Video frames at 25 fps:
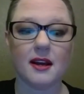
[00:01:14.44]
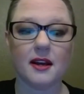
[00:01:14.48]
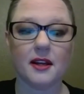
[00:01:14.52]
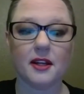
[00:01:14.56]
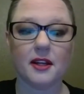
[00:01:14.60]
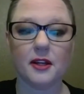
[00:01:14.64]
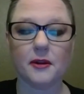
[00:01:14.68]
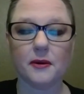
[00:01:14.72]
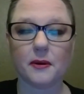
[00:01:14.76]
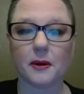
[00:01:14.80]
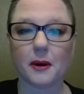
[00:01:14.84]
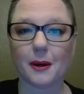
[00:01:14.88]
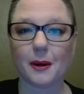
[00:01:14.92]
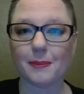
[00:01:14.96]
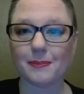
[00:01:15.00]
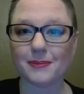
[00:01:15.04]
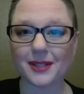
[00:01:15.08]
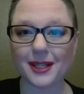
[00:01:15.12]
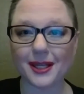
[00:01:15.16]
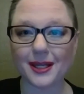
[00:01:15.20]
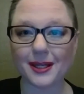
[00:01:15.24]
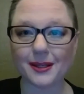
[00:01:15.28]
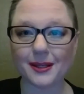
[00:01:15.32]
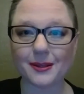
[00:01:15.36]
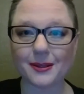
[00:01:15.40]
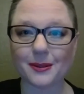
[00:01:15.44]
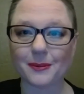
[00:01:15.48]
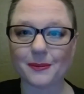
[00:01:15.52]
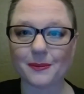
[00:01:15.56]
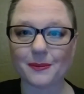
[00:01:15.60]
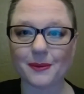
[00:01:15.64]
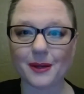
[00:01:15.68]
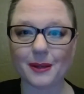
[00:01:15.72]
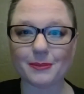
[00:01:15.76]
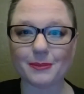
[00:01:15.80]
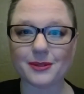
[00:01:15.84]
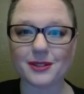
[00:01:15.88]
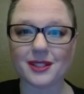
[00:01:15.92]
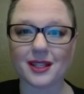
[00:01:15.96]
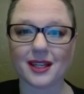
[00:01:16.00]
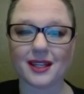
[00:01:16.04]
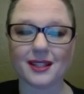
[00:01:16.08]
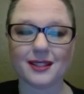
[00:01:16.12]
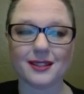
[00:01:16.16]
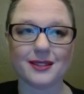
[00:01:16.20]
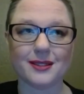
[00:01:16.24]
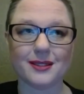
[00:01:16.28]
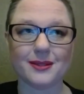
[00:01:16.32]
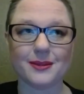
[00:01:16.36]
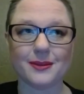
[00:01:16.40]
you know, updating their
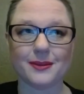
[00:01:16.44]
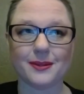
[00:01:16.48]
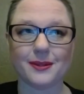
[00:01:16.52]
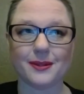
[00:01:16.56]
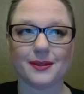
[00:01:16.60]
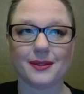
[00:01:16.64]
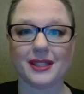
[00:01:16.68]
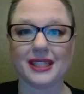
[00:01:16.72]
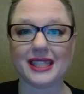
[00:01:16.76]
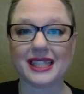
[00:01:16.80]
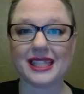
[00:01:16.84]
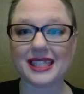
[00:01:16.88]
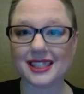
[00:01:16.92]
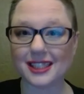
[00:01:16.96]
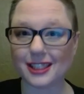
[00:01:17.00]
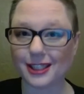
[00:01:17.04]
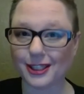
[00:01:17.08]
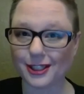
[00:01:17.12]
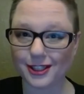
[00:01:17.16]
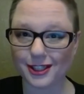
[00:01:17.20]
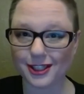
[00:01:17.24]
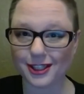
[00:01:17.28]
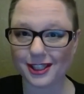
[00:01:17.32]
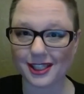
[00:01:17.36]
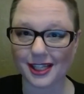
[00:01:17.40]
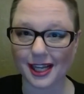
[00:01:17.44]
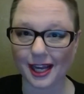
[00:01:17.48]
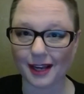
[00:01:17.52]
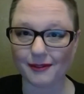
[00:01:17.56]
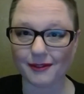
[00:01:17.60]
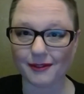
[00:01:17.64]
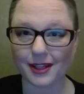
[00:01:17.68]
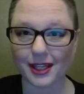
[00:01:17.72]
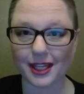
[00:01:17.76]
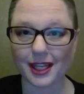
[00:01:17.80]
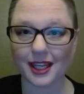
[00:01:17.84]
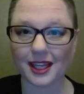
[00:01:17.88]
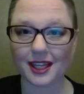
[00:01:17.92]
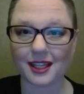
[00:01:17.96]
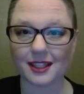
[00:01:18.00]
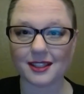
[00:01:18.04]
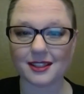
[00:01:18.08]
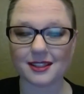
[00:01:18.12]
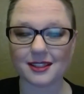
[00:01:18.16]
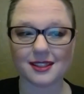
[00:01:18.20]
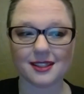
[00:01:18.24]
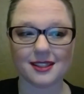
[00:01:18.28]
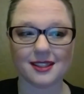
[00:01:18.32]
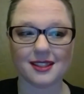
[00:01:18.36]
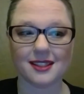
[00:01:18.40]
websites so they're easier to navigate.
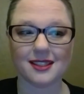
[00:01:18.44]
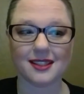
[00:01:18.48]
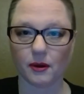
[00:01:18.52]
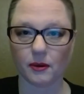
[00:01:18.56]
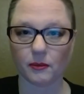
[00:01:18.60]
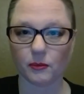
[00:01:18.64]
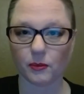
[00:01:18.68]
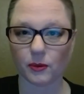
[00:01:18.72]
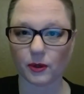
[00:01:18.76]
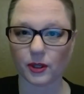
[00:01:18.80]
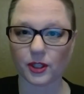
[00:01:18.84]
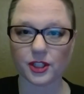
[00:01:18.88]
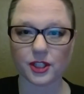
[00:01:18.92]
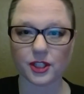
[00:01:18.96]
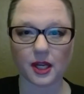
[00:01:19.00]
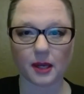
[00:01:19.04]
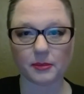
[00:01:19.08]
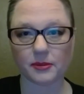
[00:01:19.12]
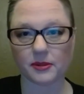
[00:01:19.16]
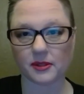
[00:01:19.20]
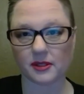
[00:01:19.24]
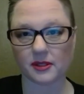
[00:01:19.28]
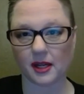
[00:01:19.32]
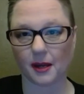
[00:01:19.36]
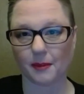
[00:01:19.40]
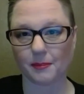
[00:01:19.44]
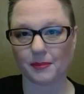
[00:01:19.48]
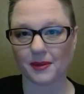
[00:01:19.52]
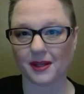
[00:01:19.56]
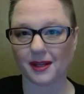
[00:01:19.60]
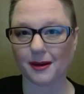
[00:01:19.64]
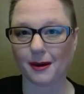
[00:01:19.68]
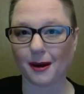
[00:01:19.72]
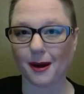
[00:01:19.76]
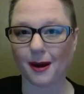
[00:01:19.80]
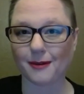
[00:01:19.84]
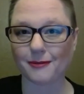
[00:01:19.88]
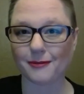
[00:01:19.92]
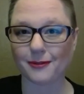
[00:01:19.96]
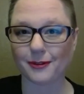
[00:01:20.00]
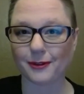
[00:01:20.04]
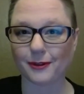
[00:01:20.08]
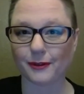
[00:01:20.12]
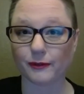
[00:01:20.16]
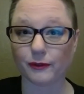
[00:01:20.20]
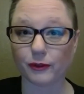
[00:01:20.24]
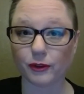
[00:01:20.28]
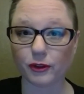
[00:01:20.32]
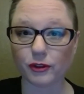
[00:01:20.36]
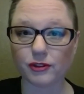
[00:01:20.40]
Workshops are now being
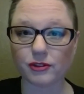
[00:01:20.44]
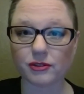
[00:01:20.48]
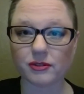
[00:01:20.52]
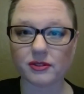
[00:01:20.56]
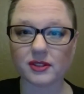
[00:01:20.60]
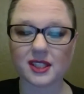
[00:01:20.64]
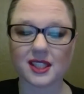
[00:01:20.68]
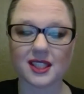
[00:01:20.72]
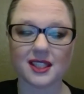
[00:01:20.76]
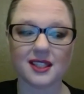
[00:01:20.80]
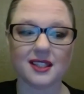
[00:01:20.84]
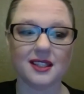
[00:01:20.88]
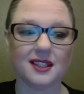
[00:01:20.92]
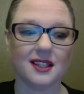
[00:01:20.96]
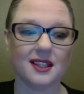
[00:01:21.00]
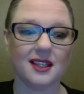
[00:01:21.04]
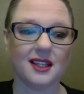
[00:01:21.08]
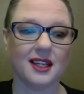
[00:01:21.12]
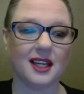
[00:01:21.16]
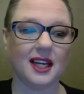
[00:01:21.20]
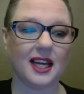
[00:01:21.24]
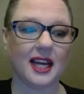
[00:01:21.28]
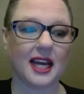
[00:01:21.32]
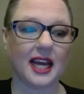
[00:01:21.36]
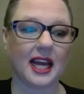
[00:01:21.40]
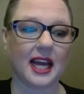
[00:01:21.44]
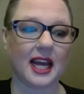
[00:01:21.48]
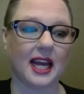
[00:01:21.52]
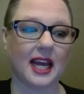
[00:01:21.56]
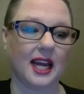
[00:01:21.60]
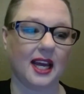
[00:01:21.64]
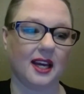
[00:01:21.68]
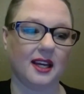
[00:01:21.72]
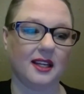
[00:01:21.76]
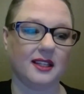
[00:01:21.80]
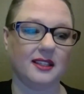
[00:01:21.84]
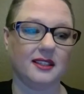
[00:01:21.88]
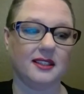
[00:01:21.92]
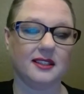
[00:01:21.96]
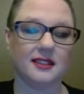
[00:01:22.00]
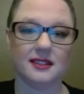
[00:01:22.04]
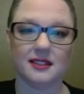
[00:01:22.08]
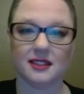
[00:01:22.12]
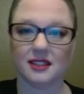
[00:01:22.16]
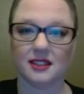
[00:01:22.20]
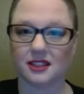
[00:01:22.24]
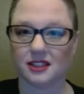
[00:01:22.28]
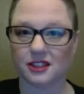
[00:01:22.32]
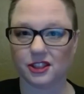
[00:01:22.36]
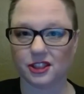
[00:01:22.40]
offered virtually. And
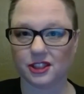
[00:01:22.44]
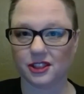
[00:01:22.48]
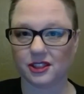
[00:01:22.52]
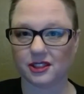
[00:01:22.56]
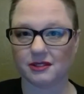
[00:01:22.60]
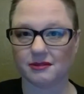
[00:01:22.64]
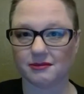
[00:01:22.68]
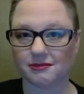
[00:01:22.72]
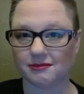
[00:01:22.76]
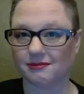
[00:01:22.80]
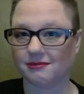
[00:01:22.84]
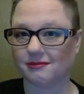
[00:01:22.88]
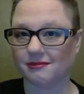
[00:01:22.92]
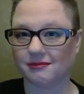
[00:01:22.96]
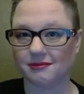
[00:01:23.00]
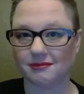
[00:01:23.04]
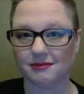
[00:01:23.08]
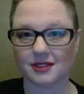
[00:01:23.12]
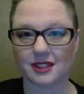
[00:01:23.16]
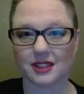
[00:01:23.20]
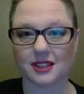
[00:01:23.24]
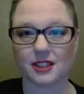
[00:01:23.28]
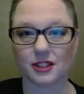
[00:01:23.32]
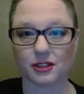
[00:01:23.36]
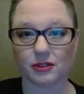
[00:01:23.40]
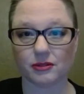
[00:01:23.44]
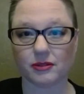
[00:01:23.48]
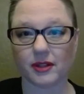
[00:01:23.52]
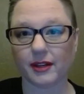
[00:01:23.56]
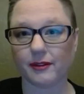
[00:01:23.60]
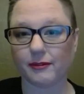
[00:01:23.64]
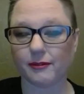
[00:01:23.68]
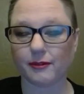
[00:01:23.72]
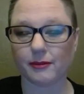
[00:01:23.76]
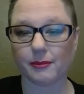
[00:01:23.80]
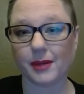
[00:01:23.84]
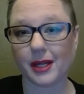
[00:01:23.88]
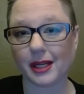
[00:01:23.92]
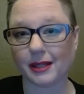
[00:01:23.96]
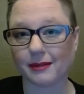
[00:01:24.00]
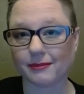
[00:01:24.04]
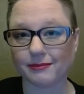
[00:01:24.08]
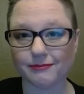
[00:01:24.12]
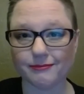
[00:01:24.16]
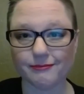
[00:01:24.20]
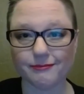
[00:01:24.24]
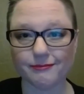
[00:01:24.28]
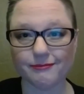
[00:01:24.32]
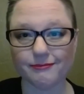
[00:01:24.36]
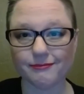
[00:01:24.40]
this is great for
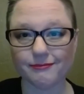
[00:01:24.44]
me.